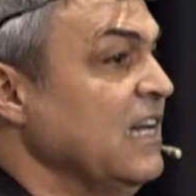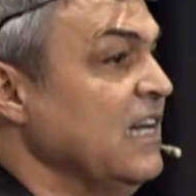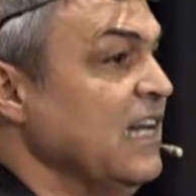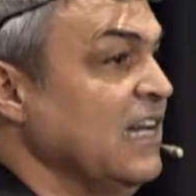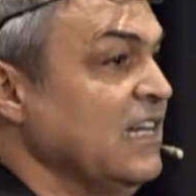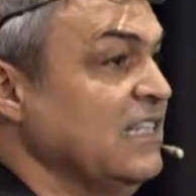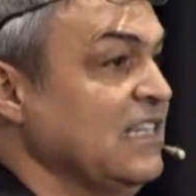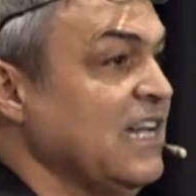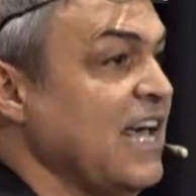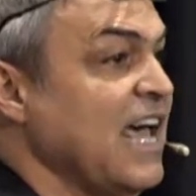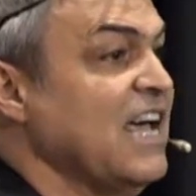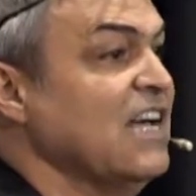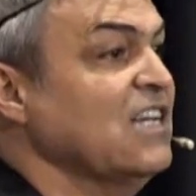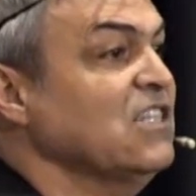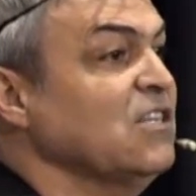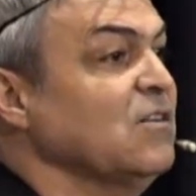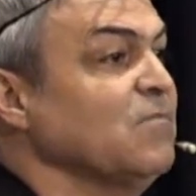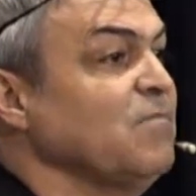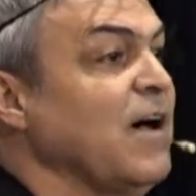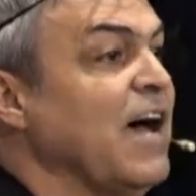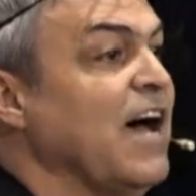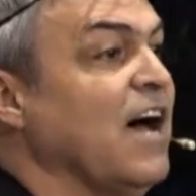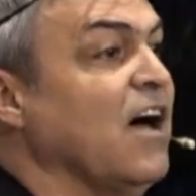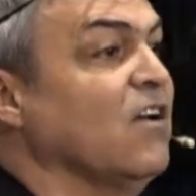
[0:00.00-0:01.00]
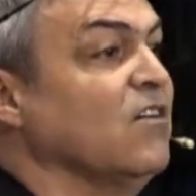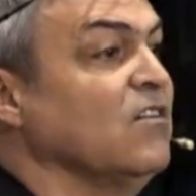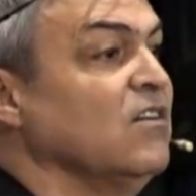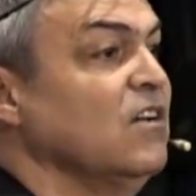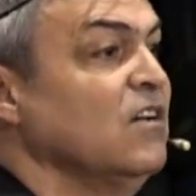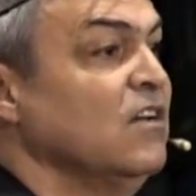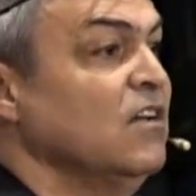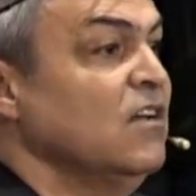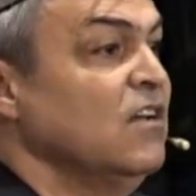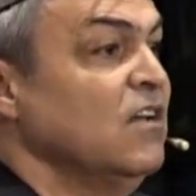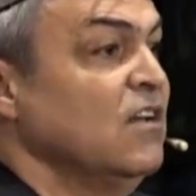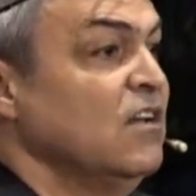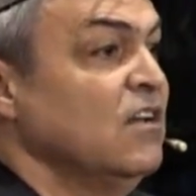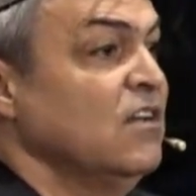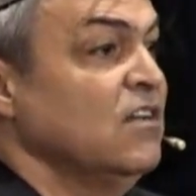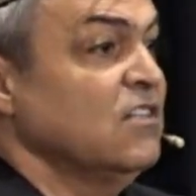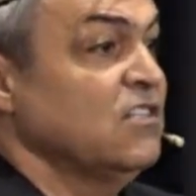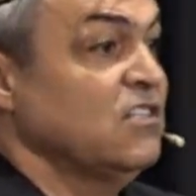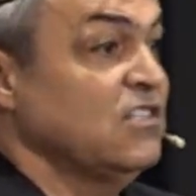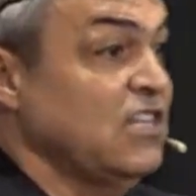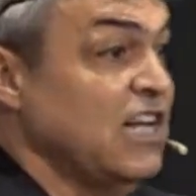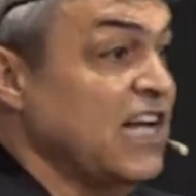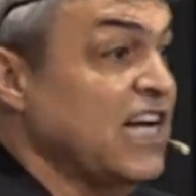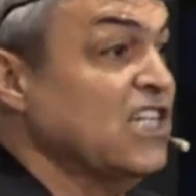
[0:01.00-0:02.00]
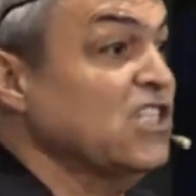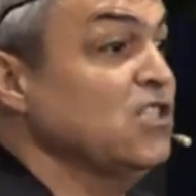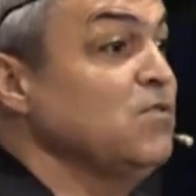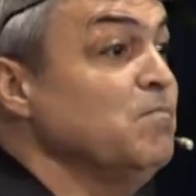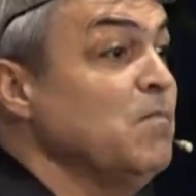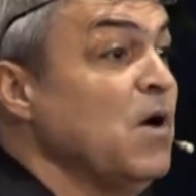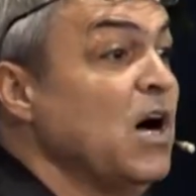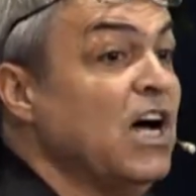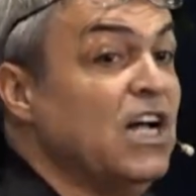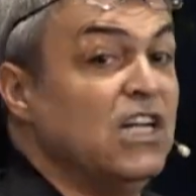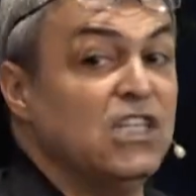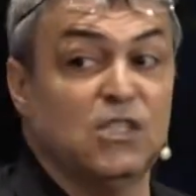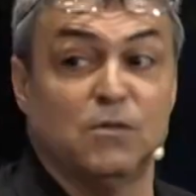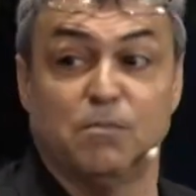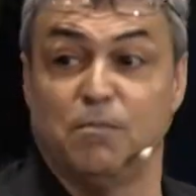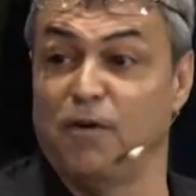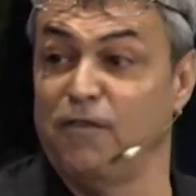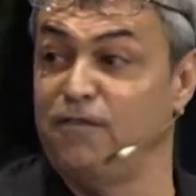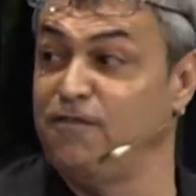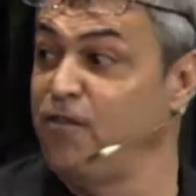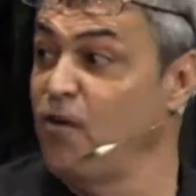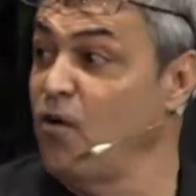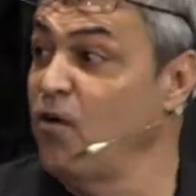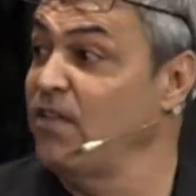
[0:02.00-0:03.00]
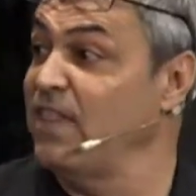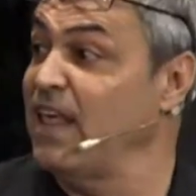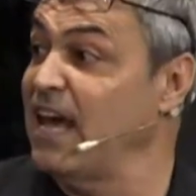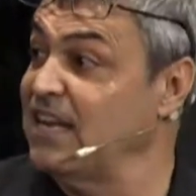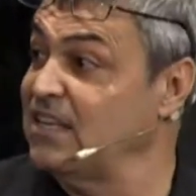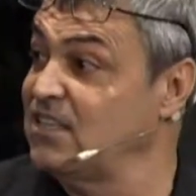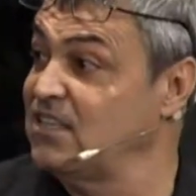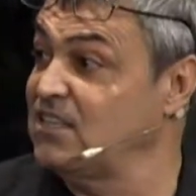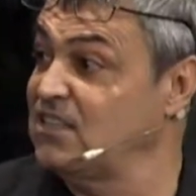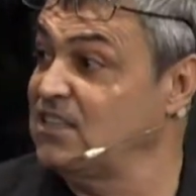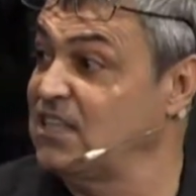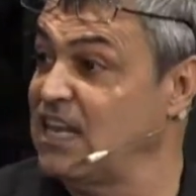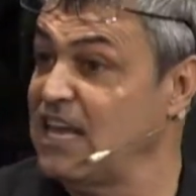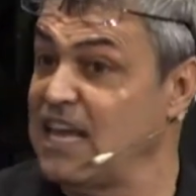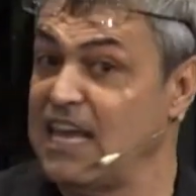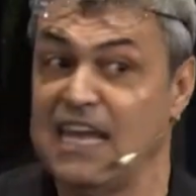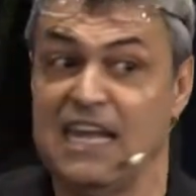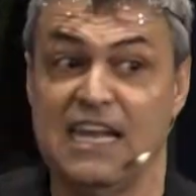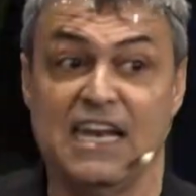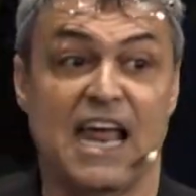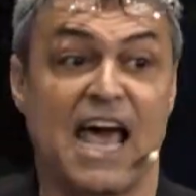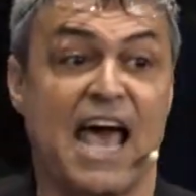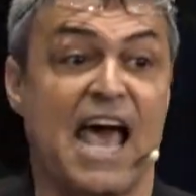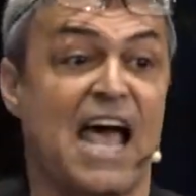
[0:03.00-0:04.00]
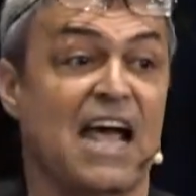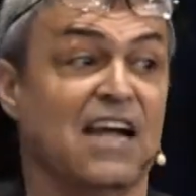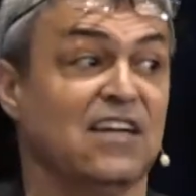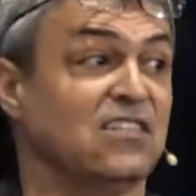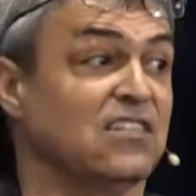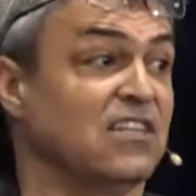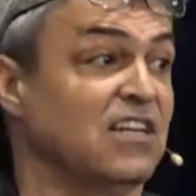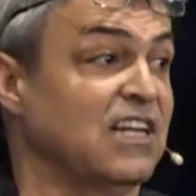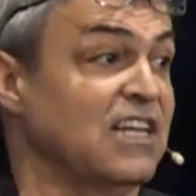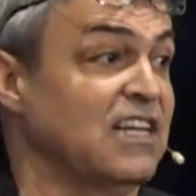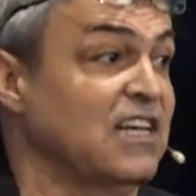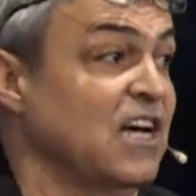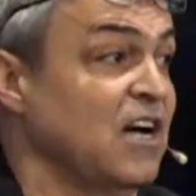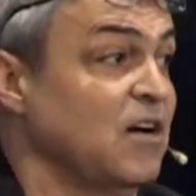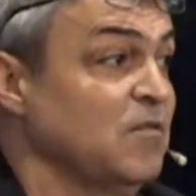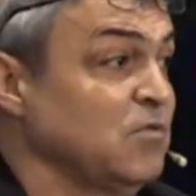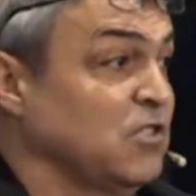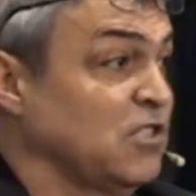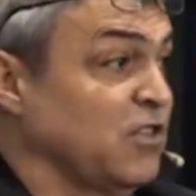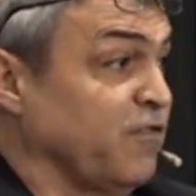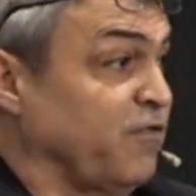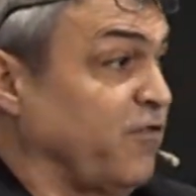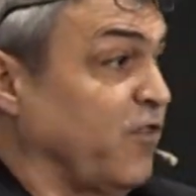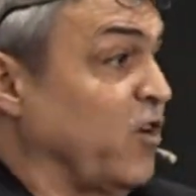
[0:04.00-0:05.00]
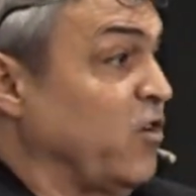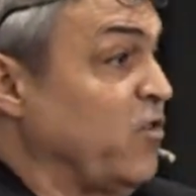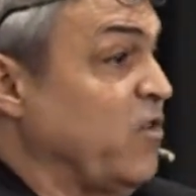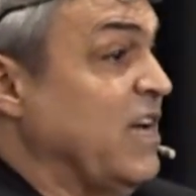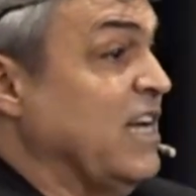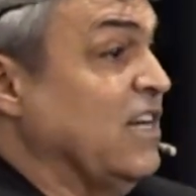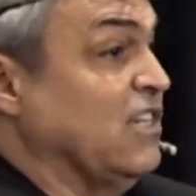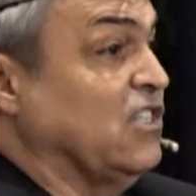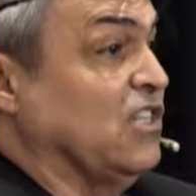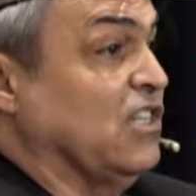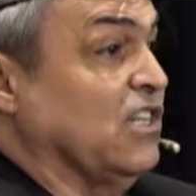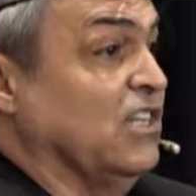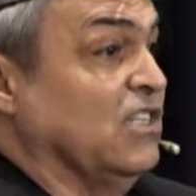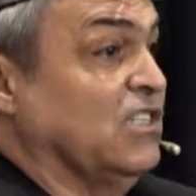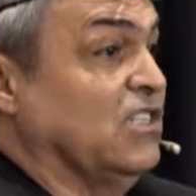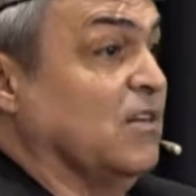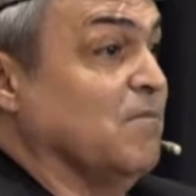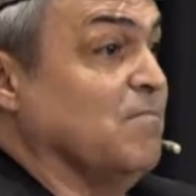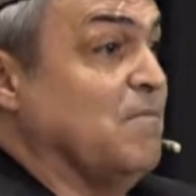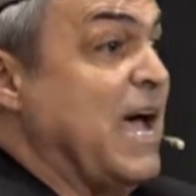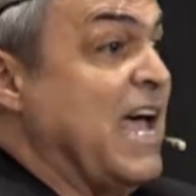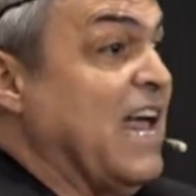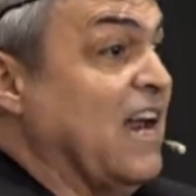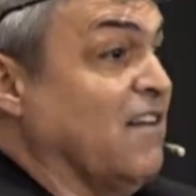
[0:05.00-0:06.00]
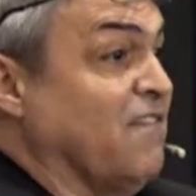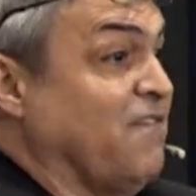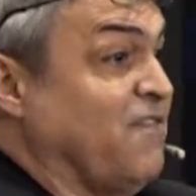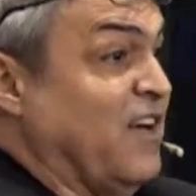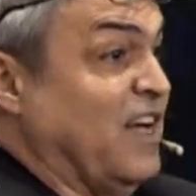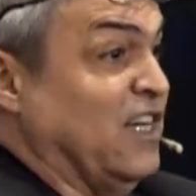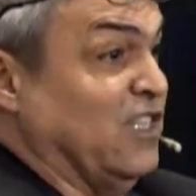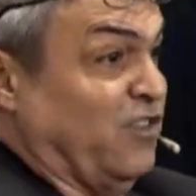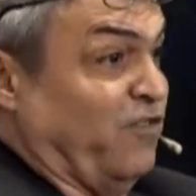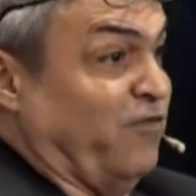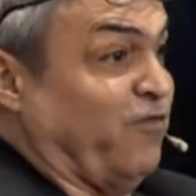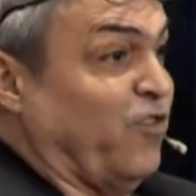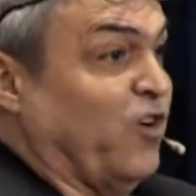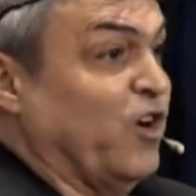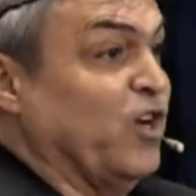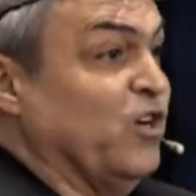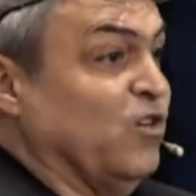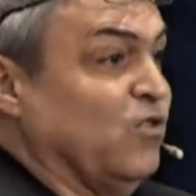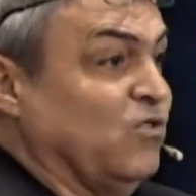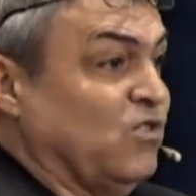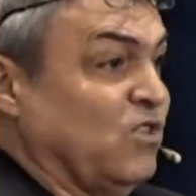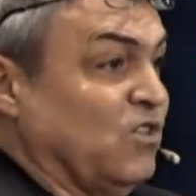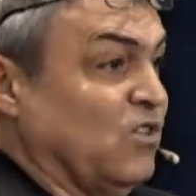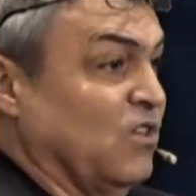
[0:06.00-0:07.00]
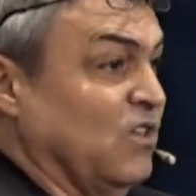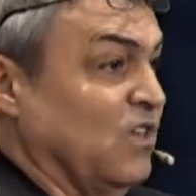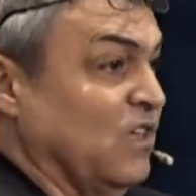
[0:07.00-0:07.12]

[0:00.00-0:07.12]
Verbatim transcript: it takes about six months before that seed actually comes to fruition to manifest fruit.